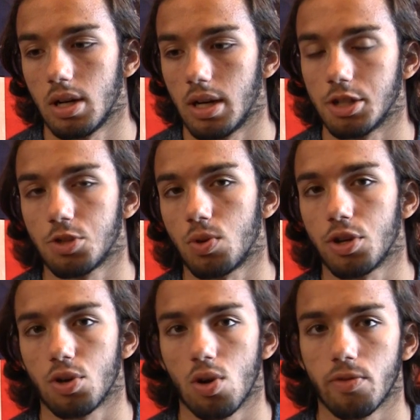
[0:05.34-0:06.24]
I just want to
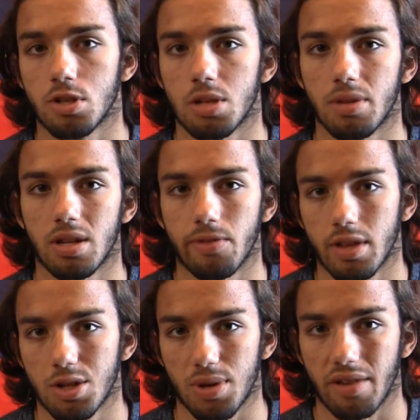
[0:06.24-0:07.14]
go over some of the different
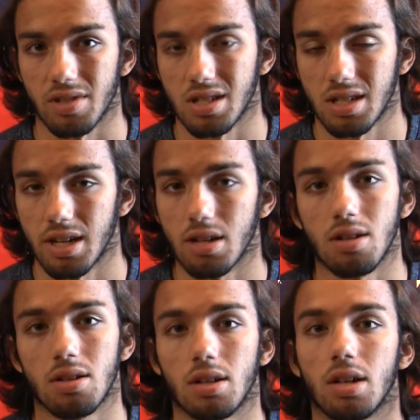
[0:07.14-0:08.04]
things we have on
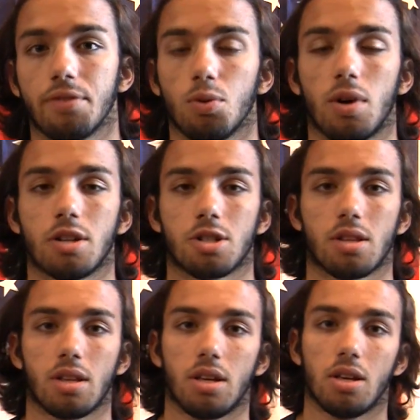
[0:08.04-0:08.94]
sale. If you watch
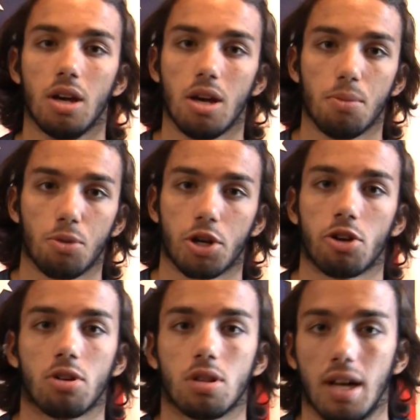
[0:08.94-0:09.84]
the
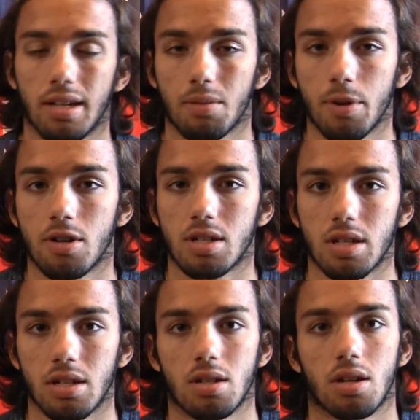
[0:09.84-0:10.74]
Mercurial line
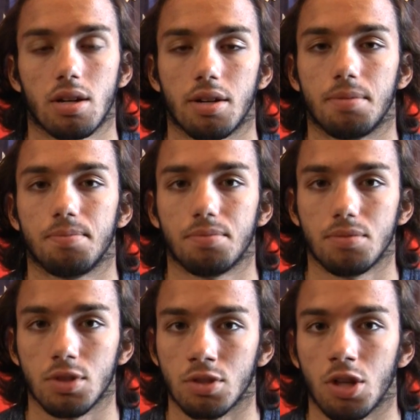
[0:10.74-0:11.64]
comparison,
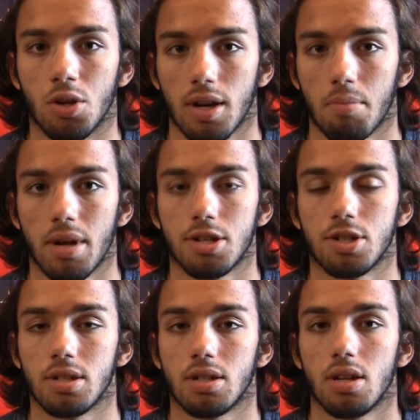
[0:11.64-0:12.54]
you'll know that I
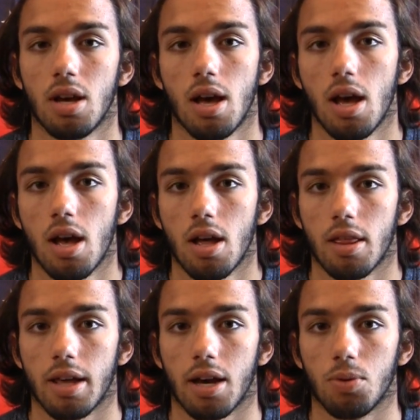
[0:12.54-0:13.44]
mentioned
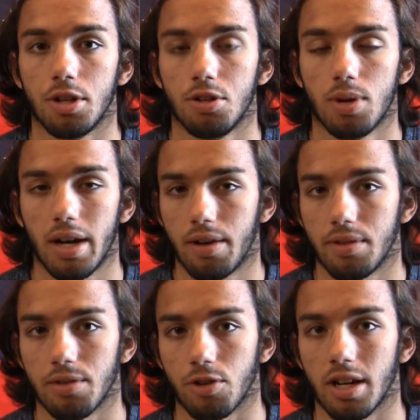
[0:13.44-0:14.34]
that we do have
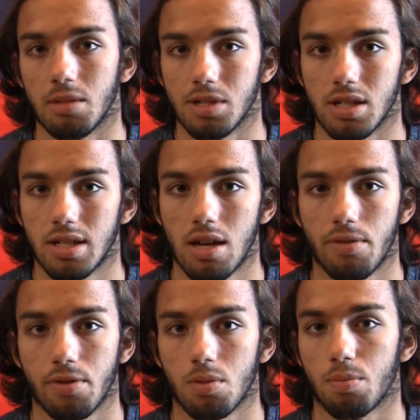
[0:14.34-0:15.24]
different items on sale
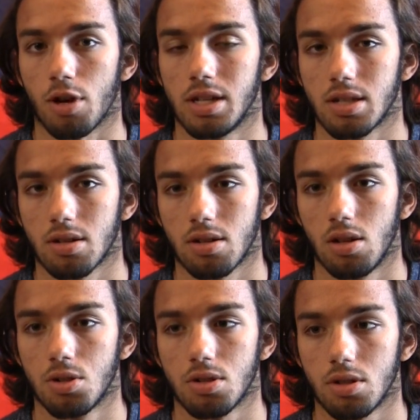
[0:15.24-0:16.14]
for the price
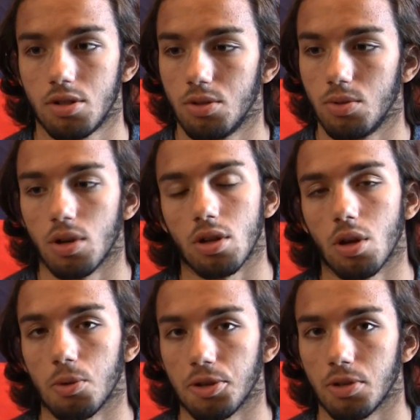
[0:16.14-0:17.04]
closer to a
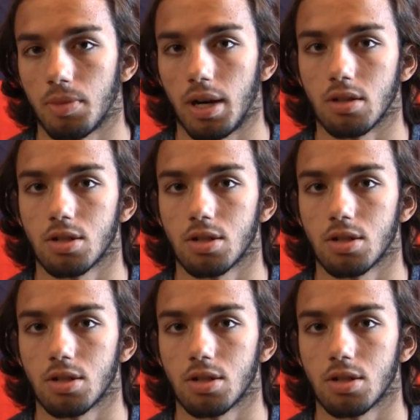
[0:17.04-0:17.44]
lower tier model.